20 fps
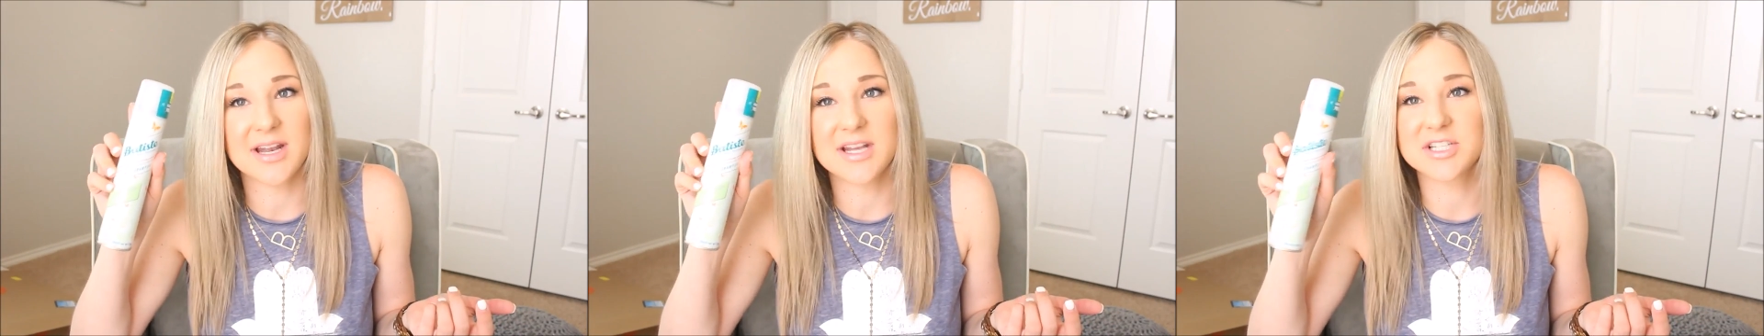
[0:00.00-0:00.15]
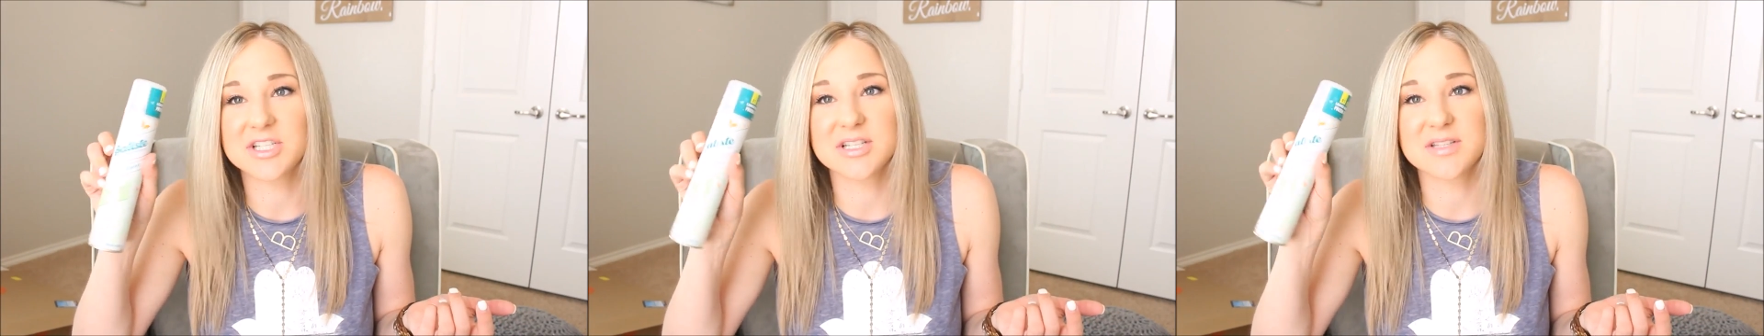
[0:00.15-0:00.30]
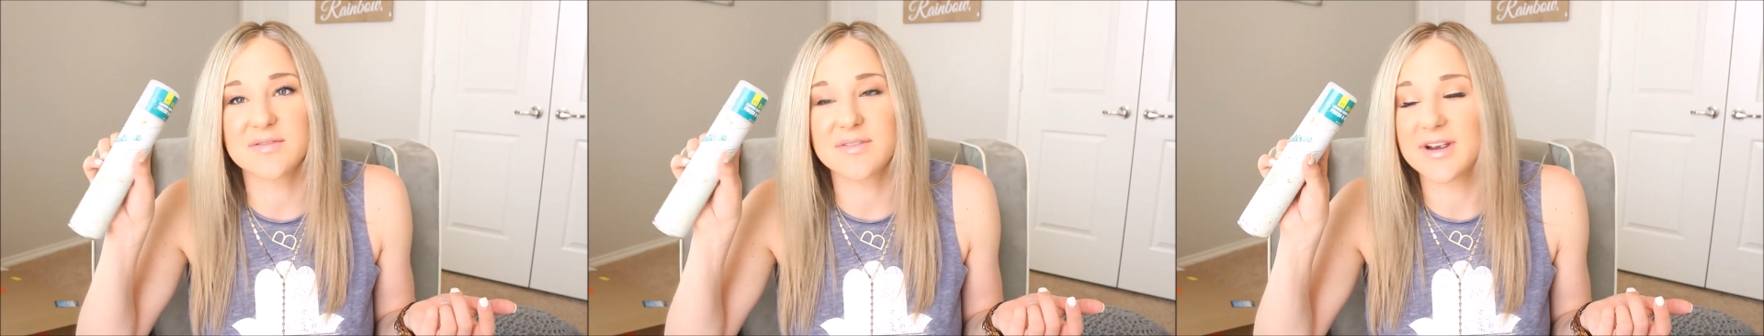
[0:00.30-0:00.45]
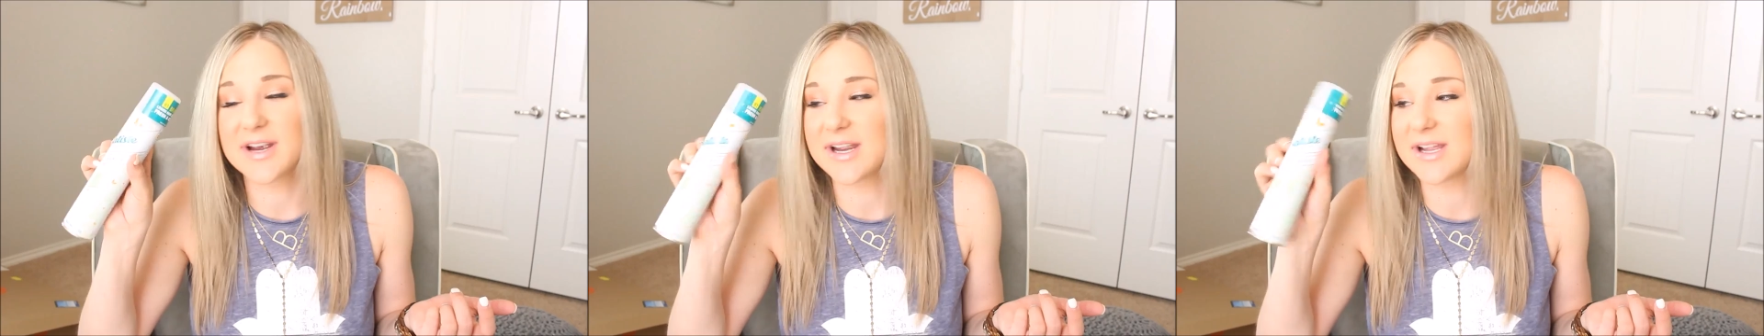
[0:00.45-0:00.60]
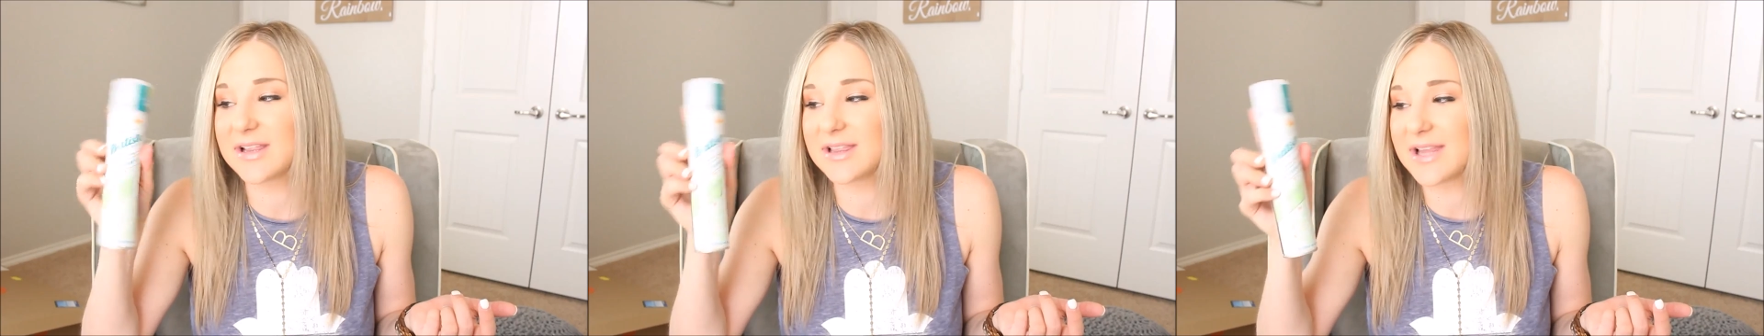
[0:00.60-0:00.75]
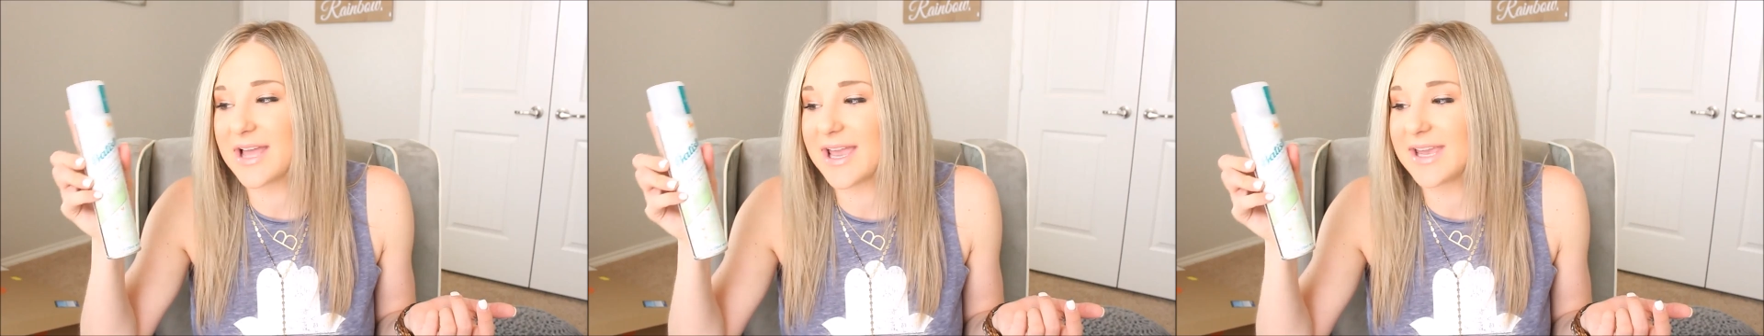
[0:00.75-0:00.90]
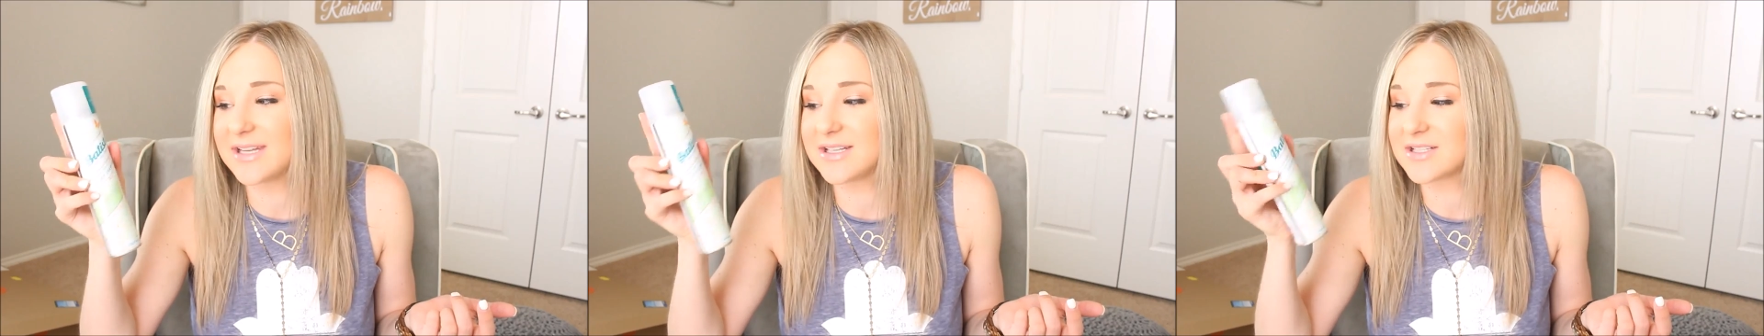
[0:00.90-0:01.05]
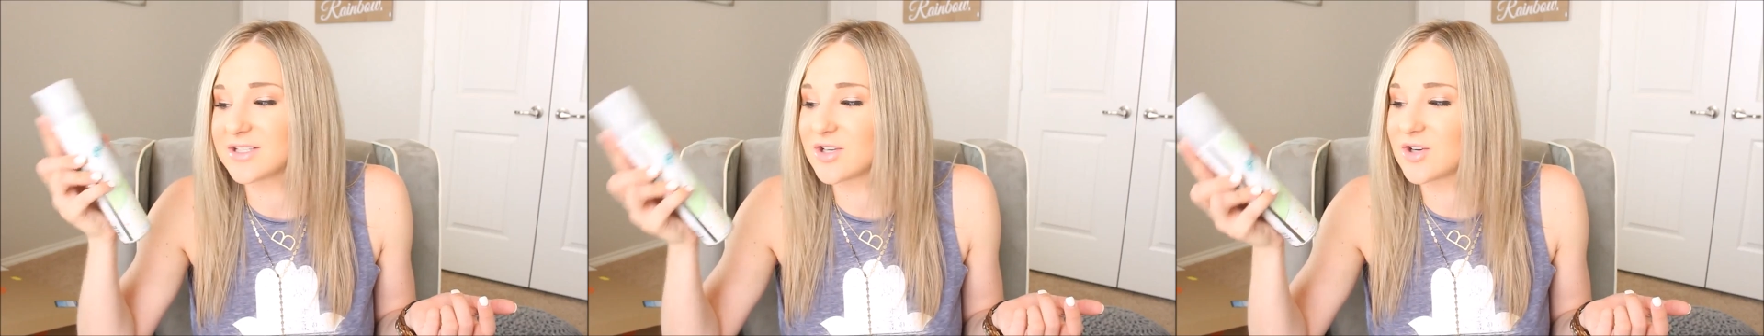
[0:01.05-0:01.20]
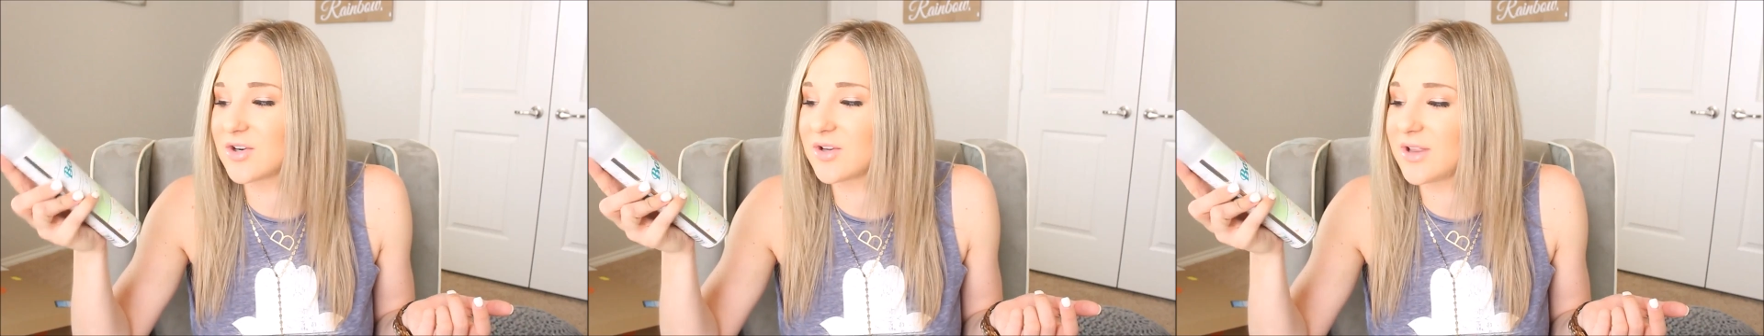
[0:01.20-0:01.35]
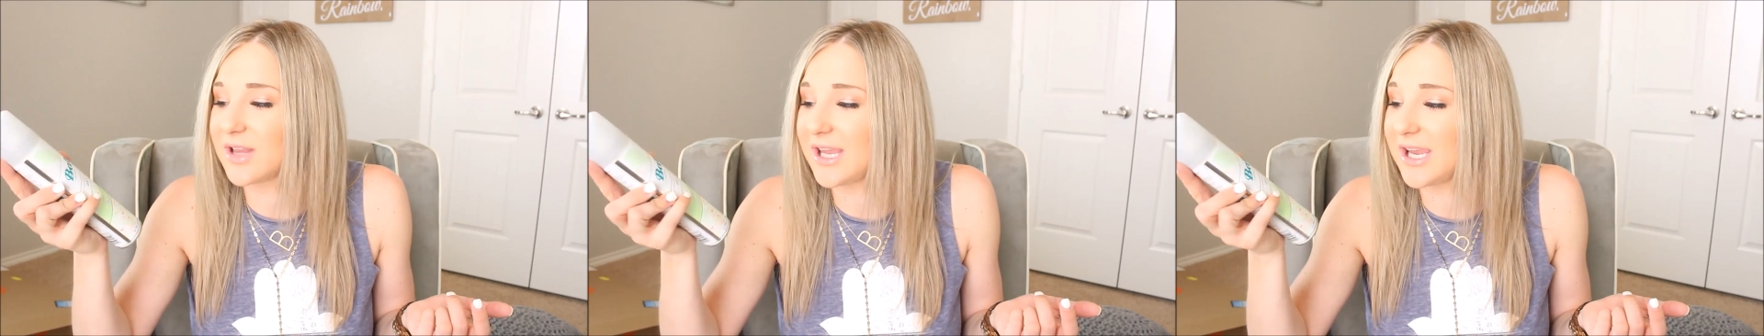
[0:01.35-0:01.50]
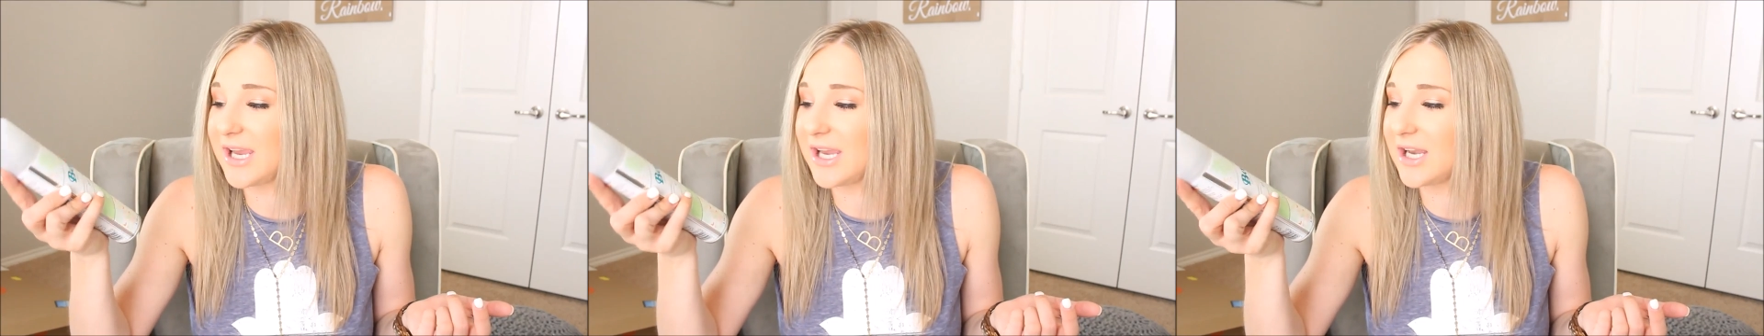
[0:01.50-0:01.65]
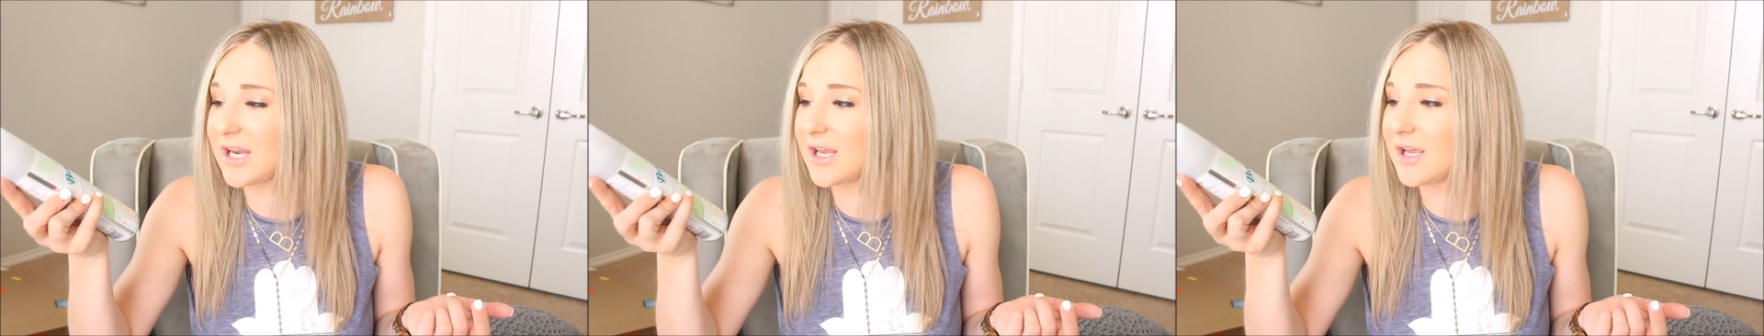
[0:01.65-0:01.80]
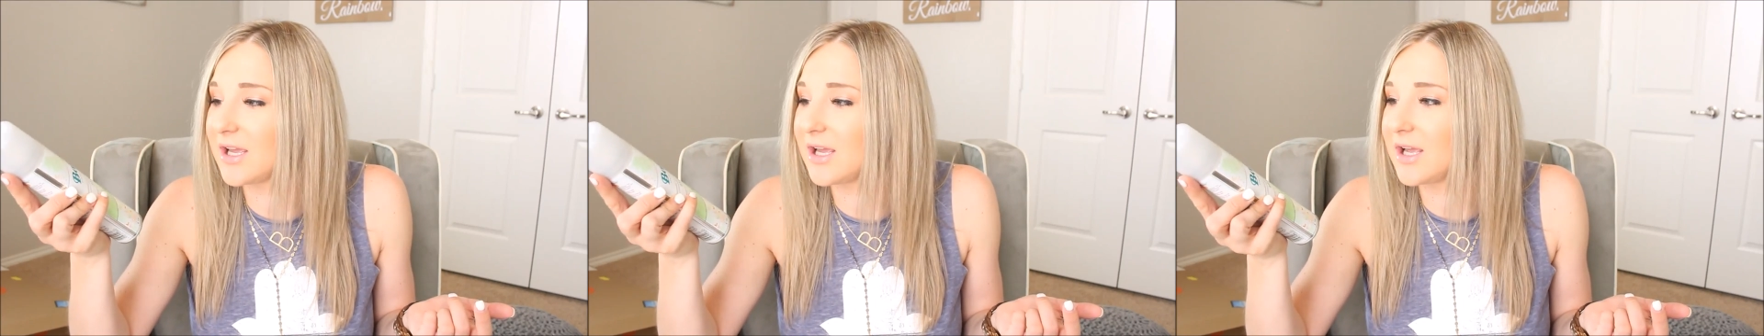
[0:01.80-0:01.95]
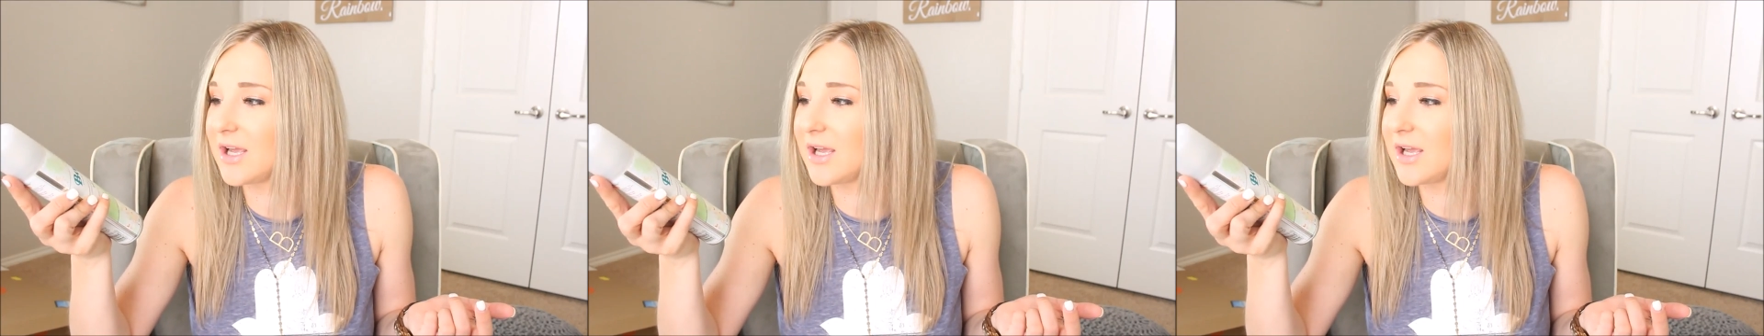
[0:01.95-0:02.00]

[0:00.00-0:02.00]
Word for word: It's just very light, clean.